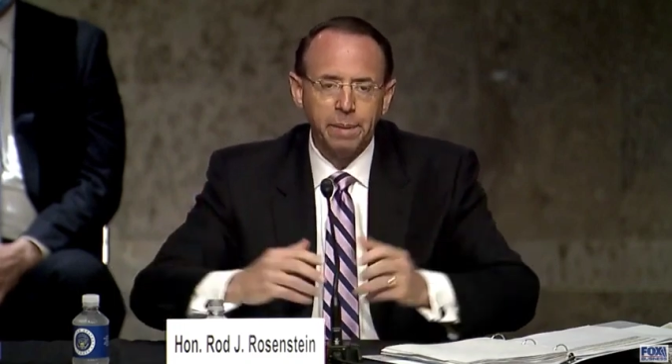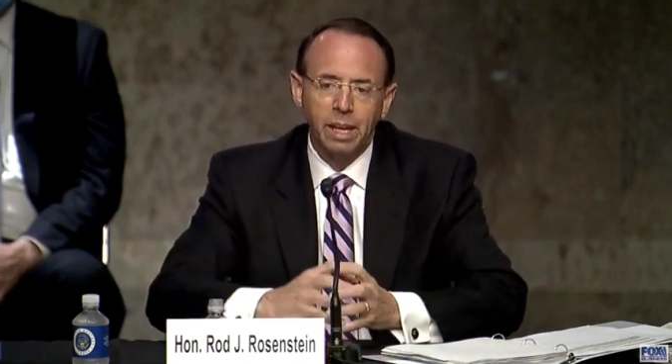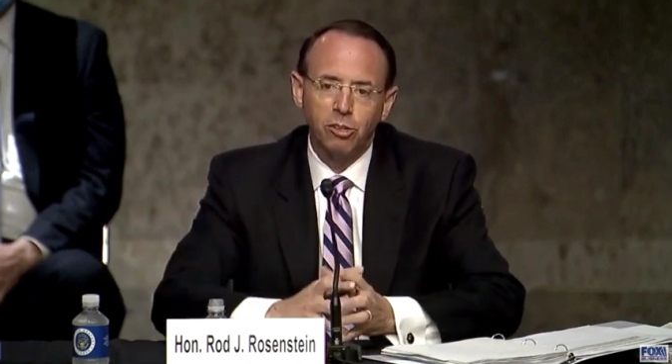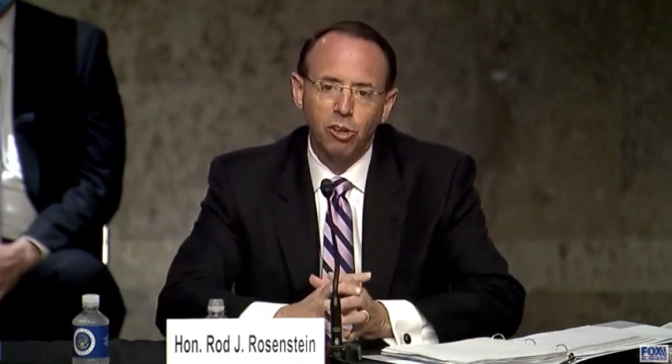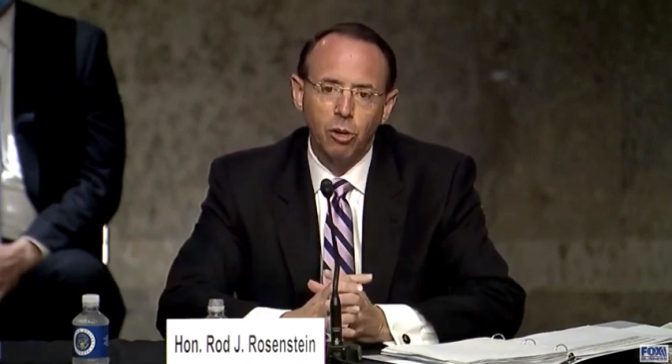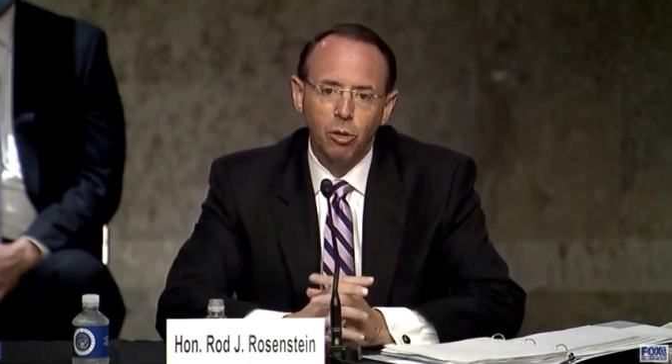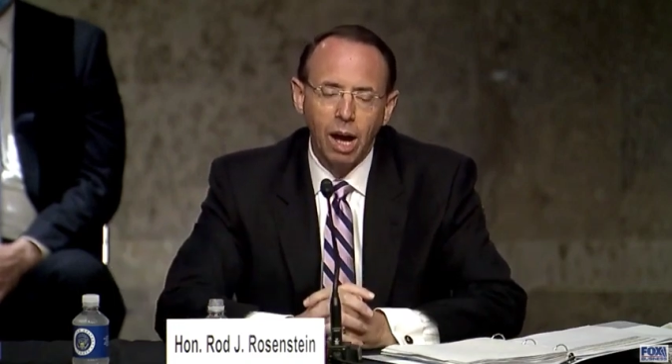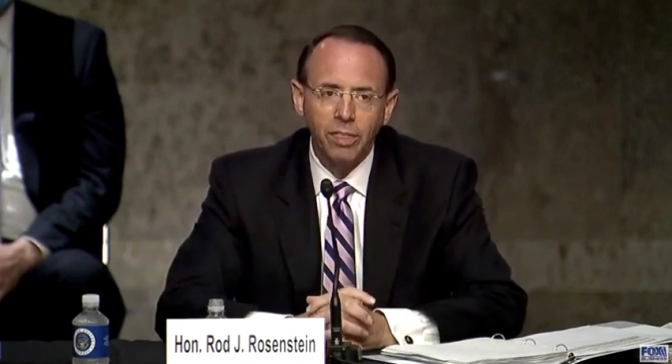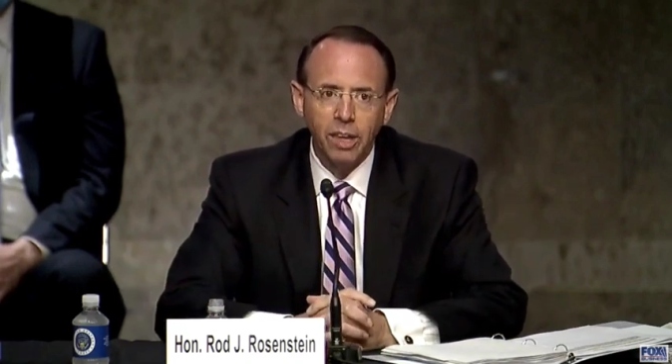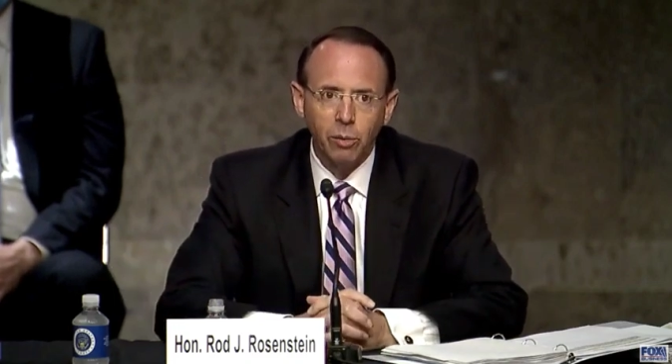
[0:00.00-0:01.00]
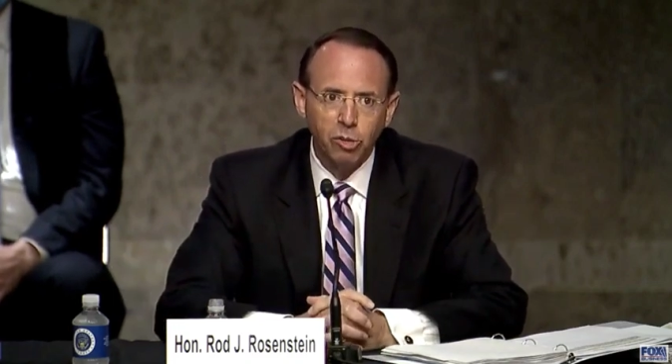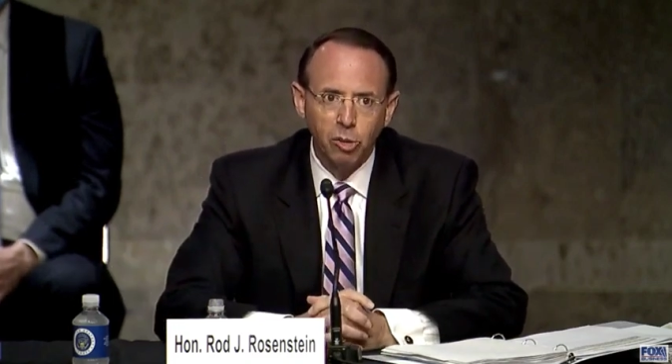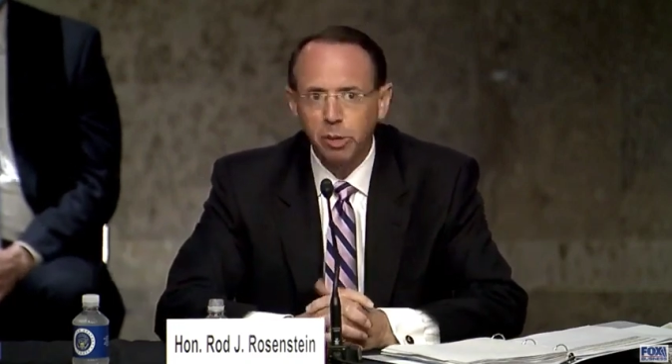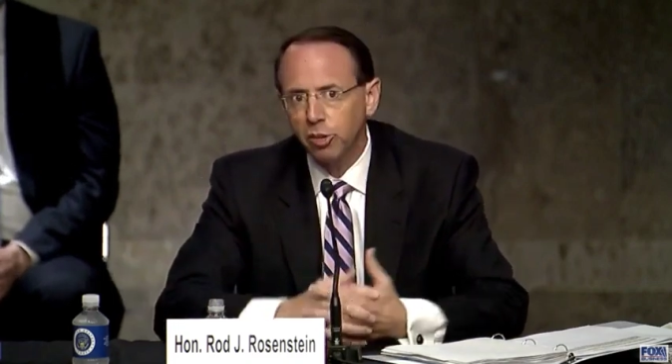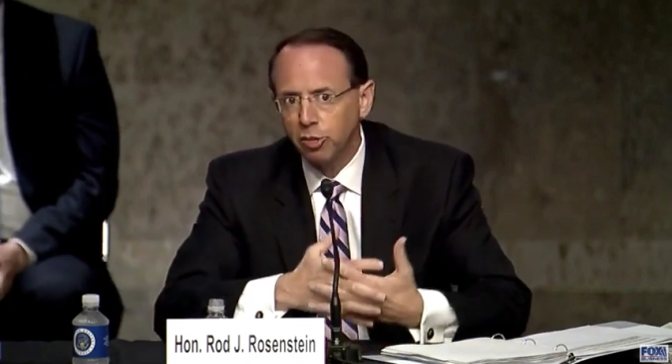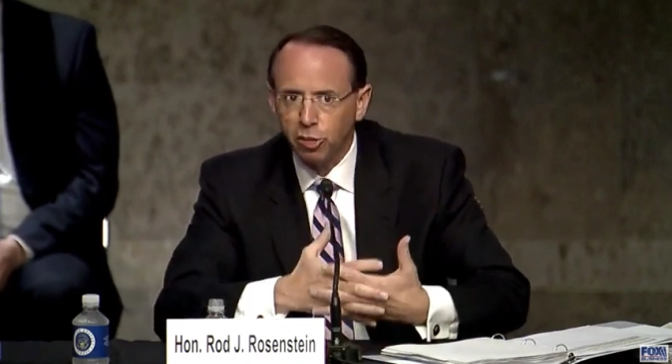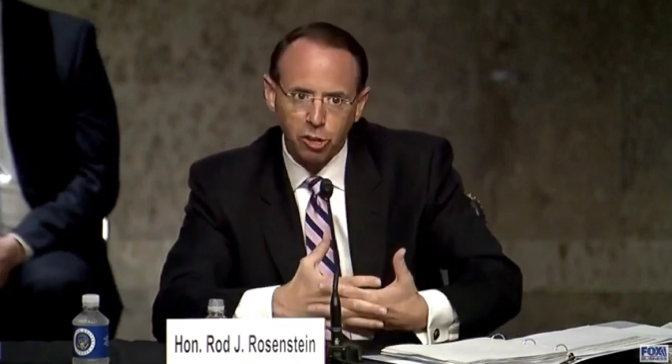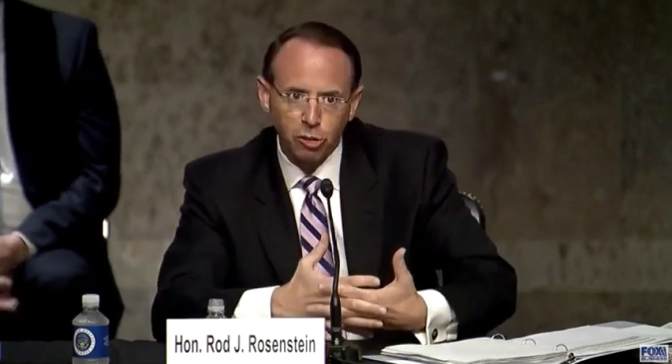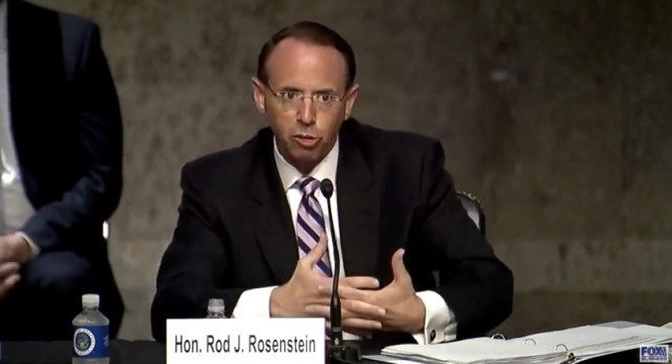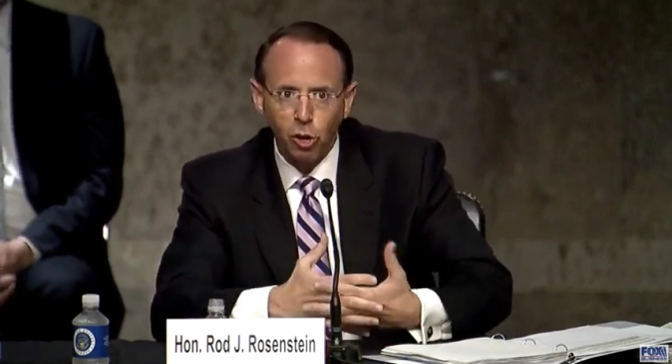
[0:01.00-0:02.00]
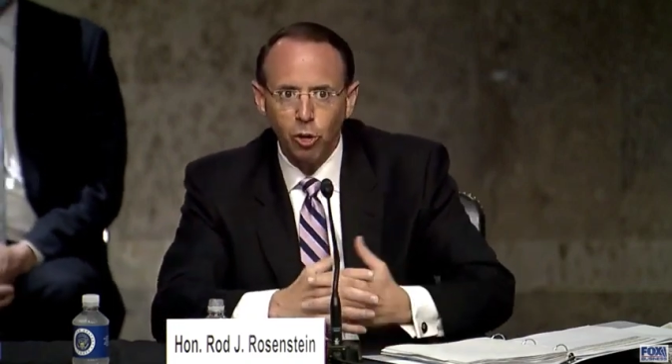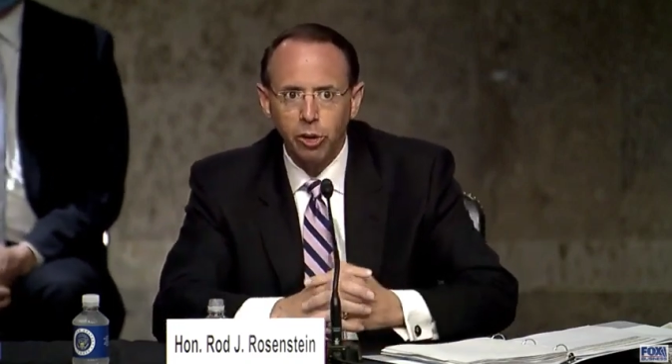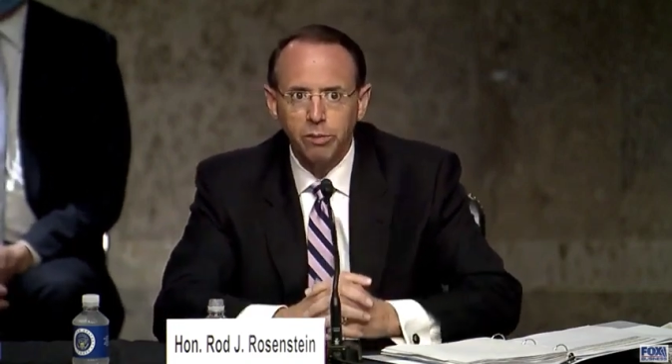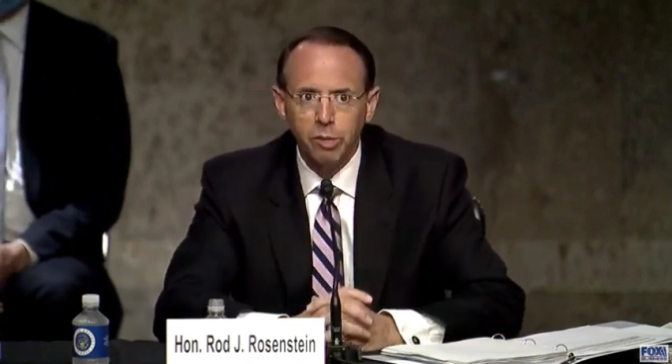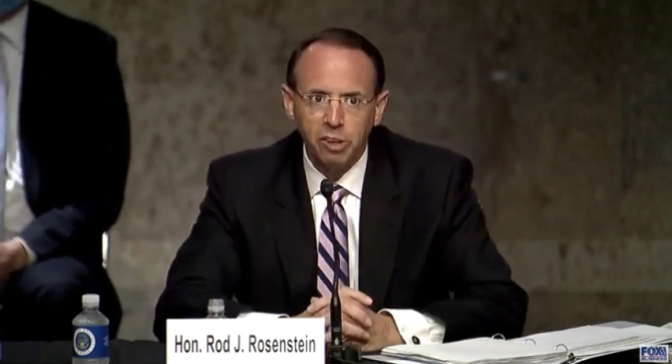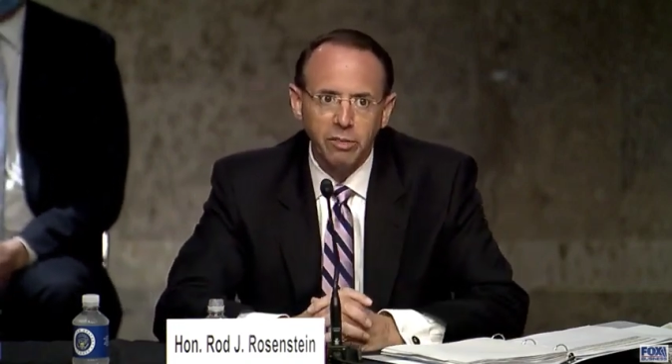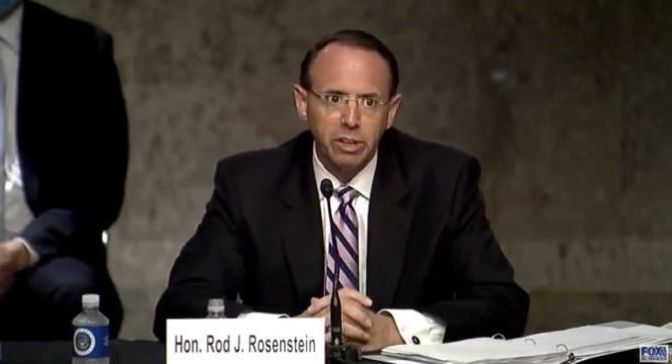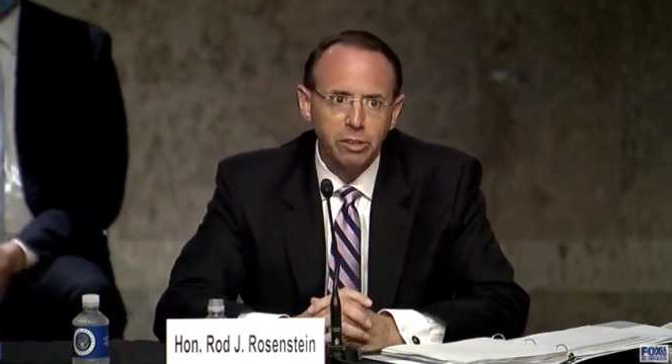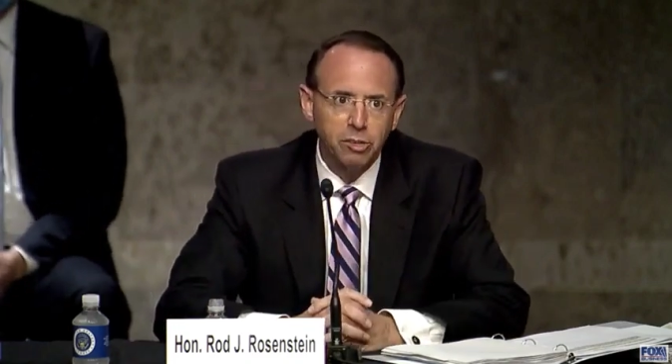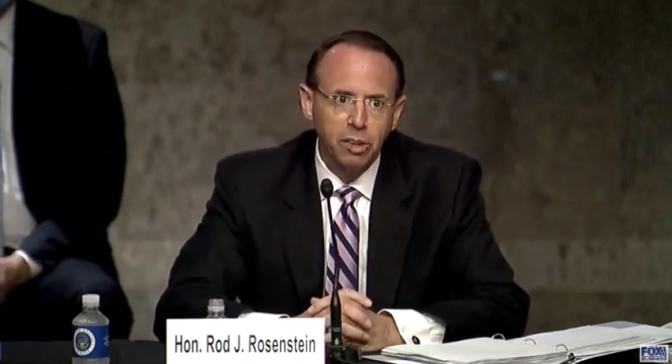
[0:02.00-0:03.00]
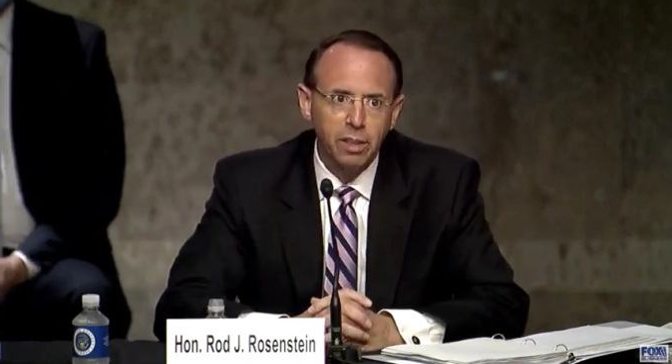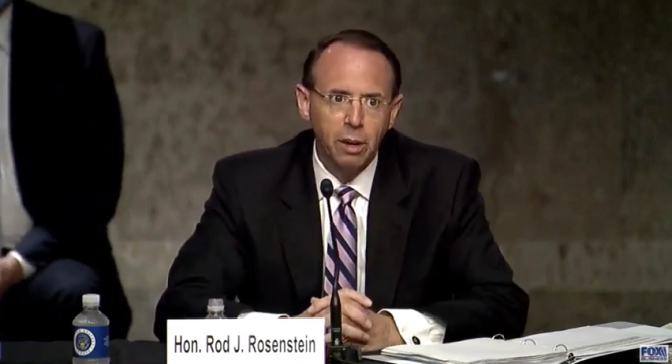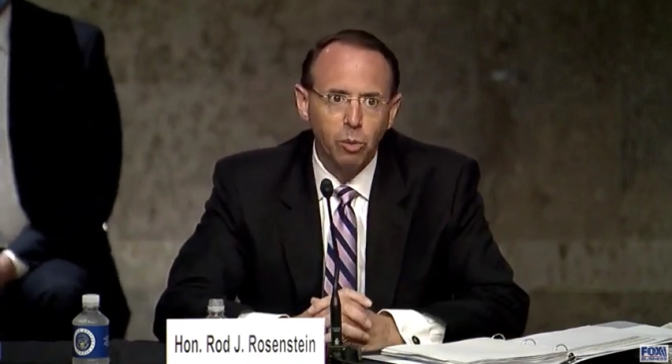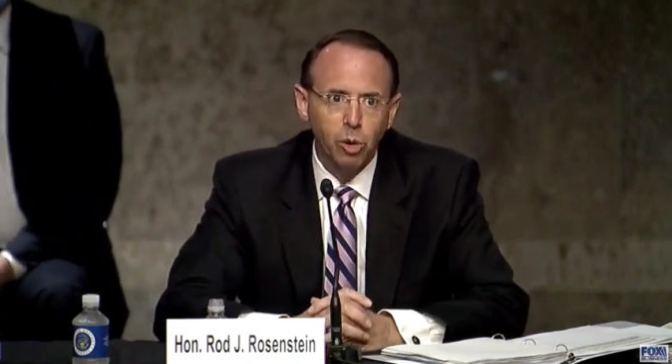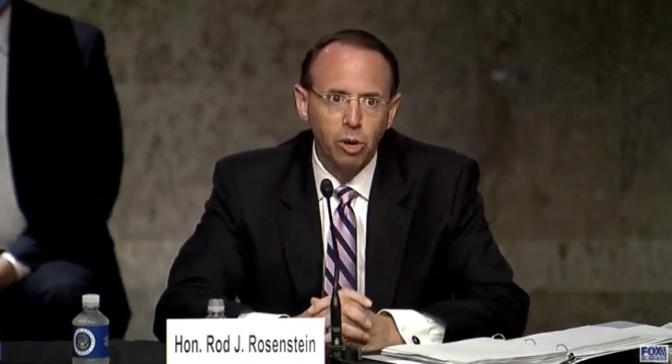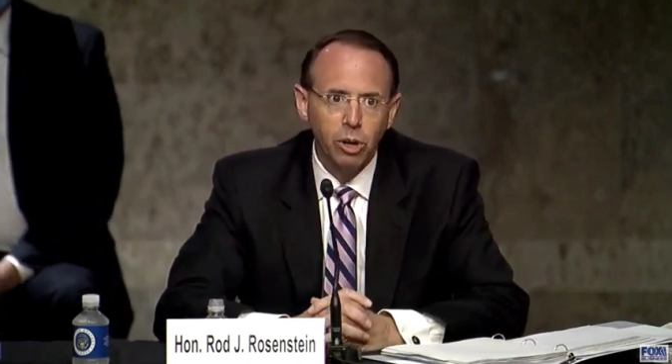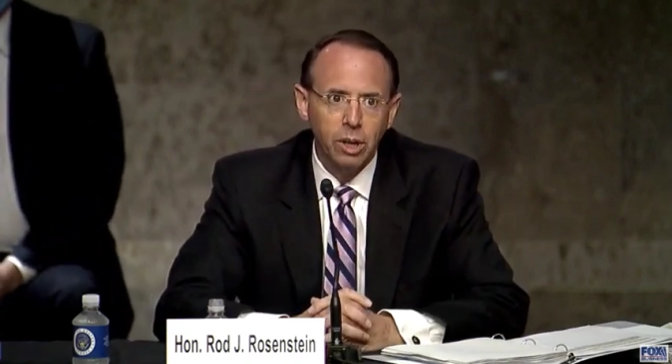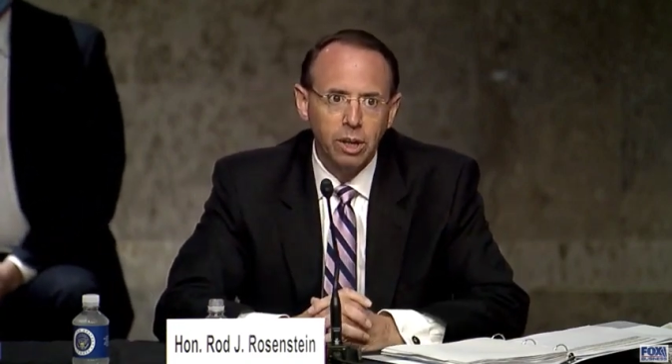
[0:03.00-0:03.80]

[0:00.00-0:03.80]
And so I think we should be just as concerned if there's evidence that they were